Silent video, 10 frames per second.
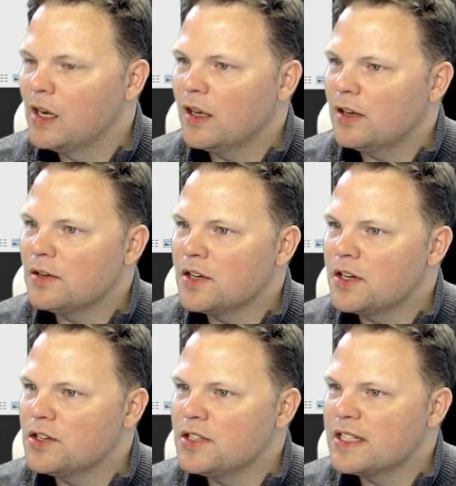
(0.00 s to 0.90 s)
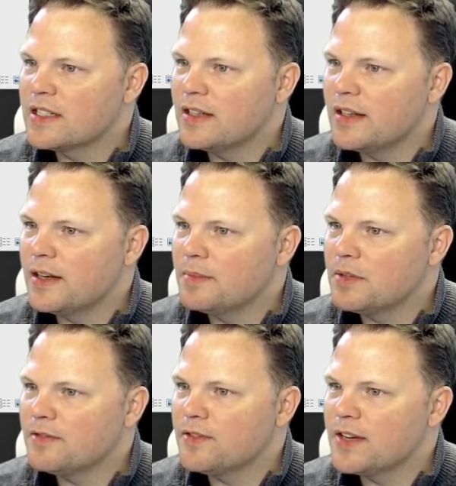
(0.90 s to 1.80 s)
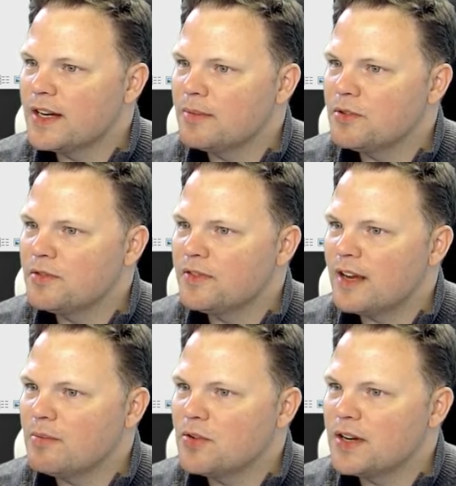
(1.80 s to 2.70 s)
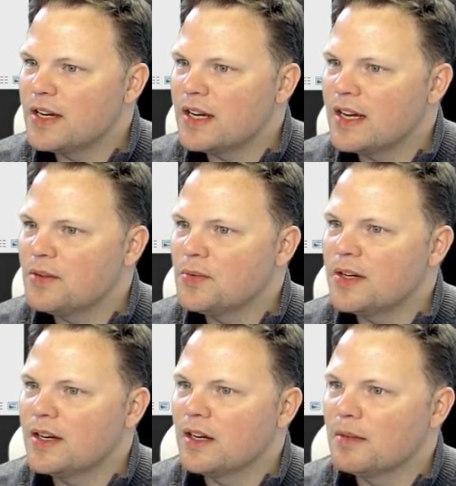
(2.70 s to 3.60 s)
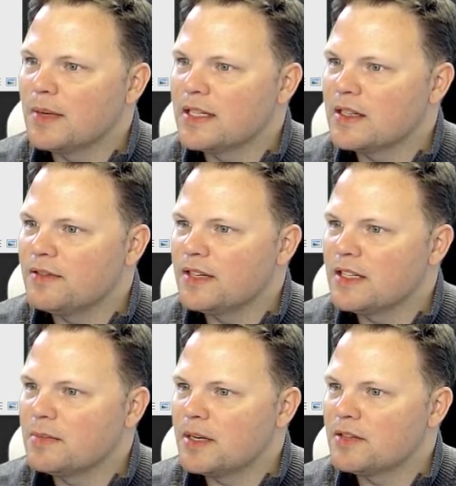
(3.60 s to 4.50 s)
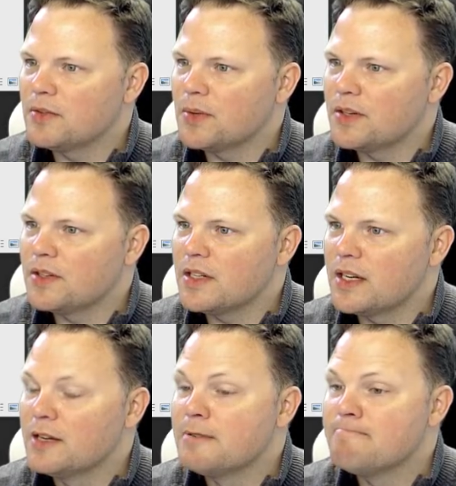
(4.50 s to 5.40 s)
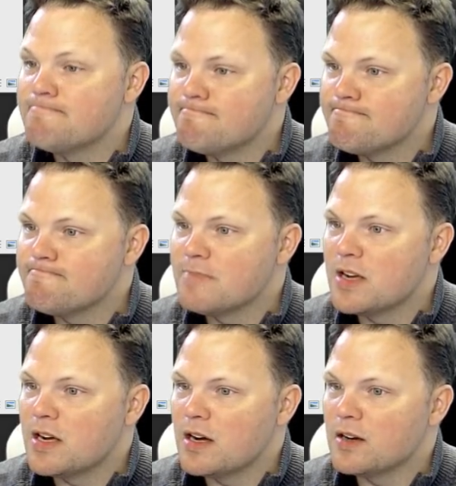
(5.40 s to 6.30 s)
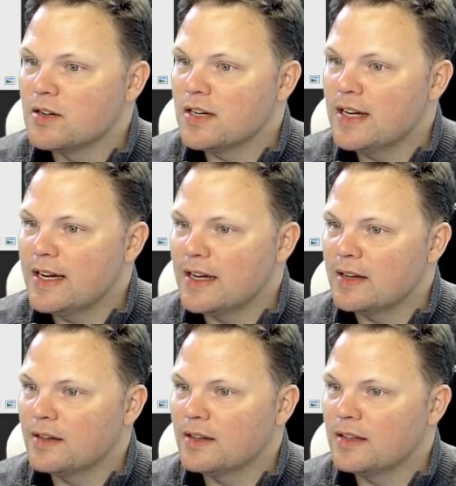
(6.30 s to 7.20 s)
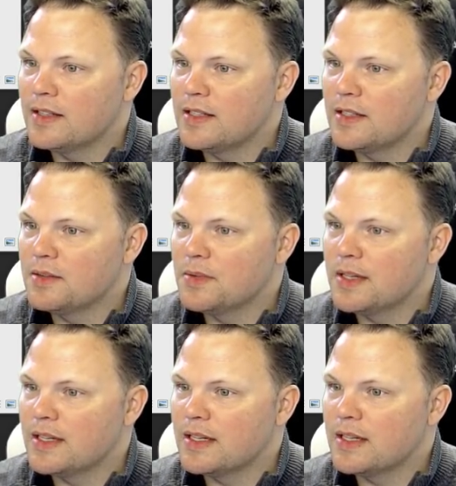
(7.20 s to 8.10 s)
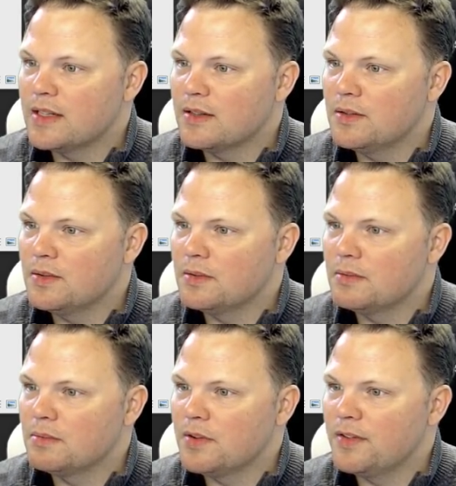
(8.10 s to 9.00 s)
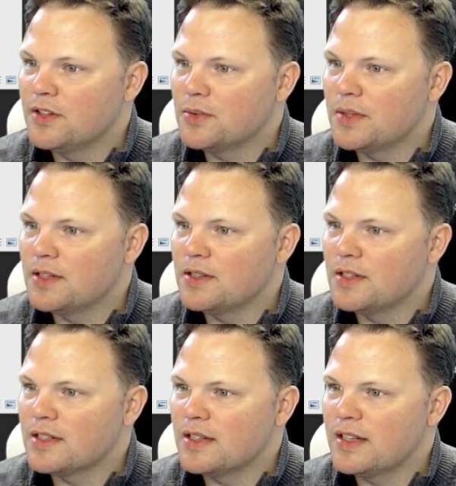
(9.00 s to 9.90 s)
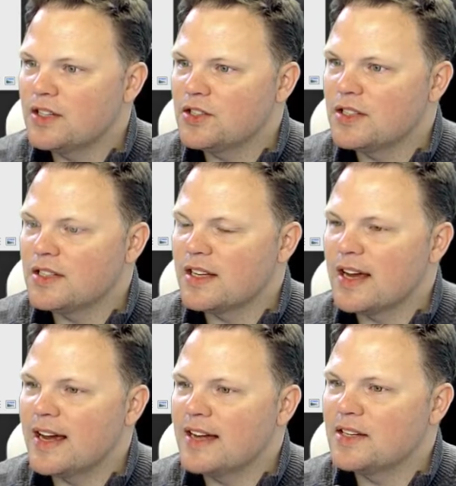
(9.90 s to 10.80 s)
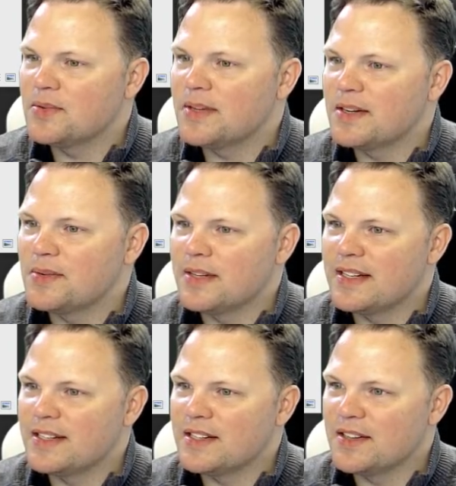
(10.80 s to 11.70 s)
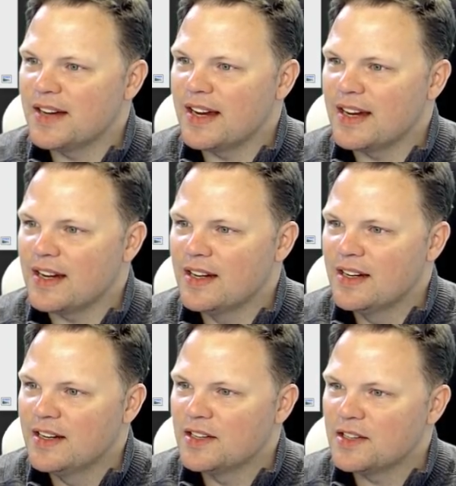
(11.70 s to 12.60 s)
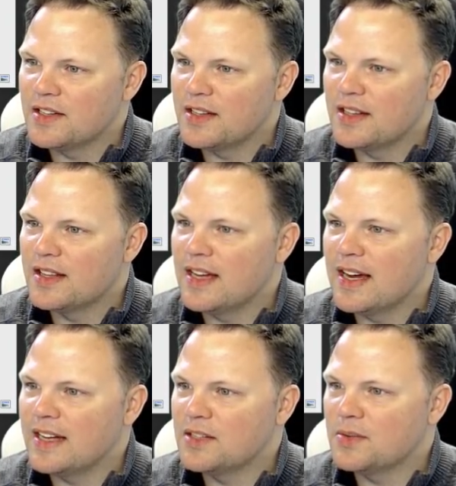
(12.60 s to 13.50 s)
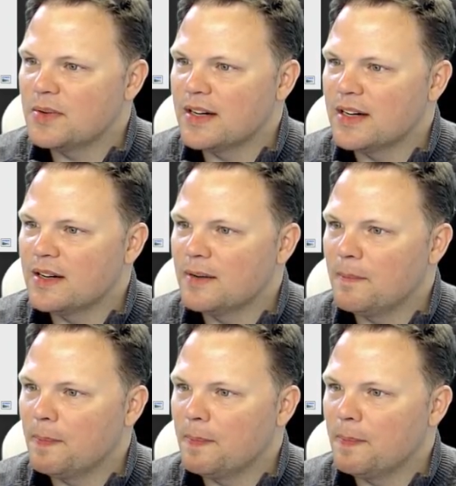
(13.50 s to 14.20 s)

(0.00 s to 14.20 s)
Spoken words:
Oh, you can use disk cleanup to free up to 5.91 gigabytes of disk space for Windows C. All right, let's see what, oh, previous Windows installations. That's what it was. Okay, so that's where.